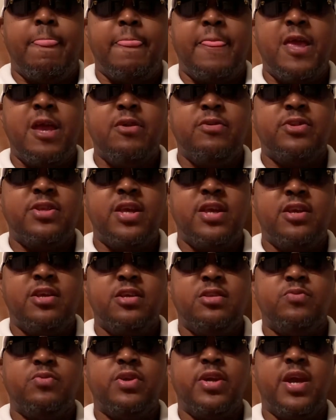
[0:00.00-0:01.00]
Everything
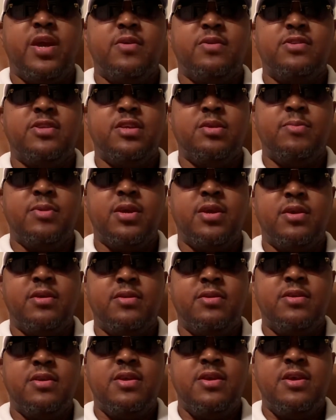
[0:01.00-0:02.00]
comes with a guarantee, man.
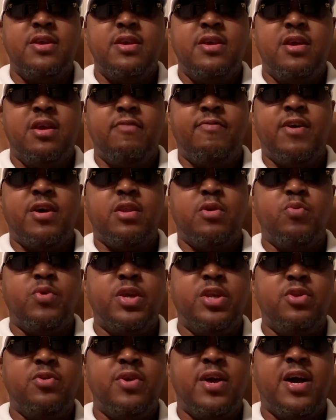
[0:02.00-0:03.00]
If I don't
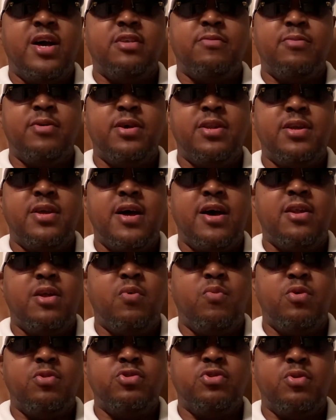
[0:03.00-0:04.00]
win you guys money, I
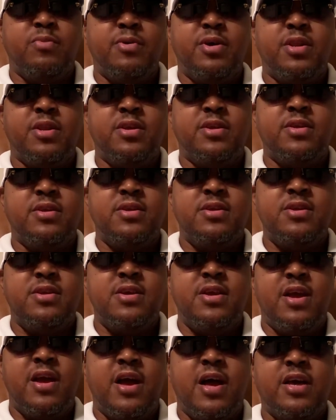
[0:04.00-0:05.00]
don't want your money.
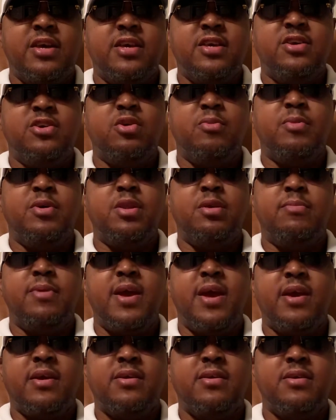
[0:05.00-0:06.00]
I give your money
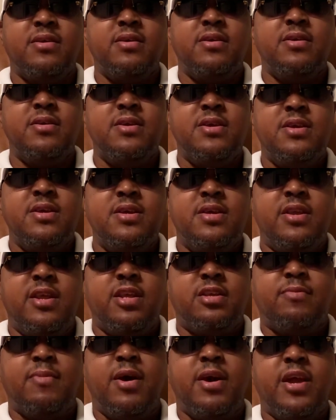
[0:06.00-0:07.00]
back.
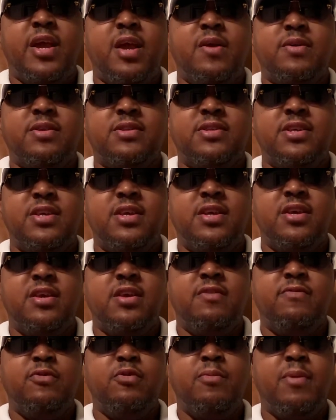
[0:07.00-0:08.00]
That's my guarantee.
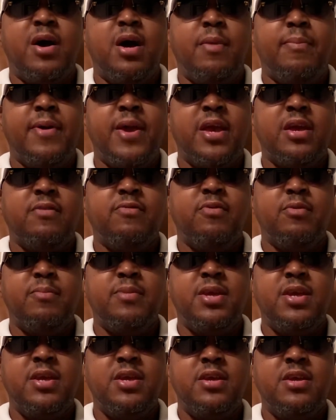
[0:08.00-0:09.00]
If you buy a package from
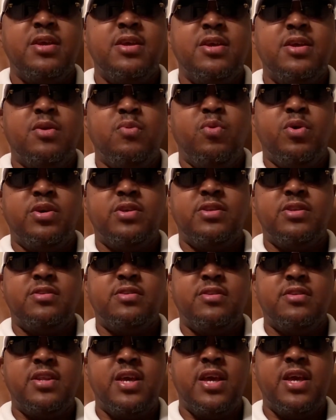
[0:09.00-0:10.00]
me, whether it's
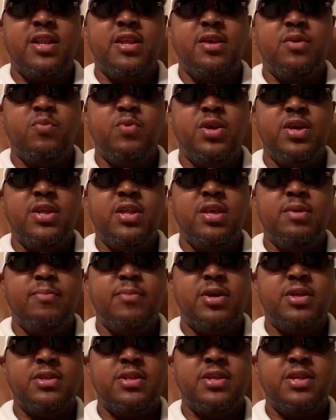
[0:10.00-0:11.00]
a daily, weekly,
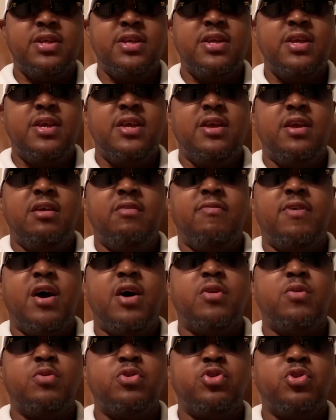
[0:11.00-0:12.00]
monthly, if
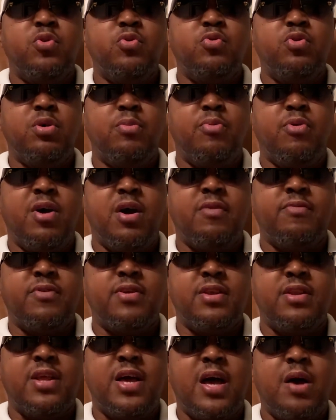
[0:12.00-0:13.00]
I don't show you a
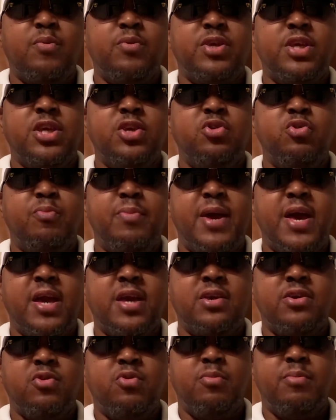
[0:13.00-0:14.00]
profit, I will give you
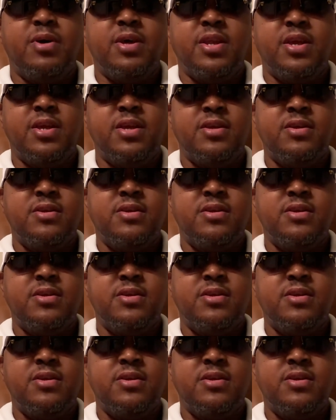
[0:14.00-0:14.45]
back your money.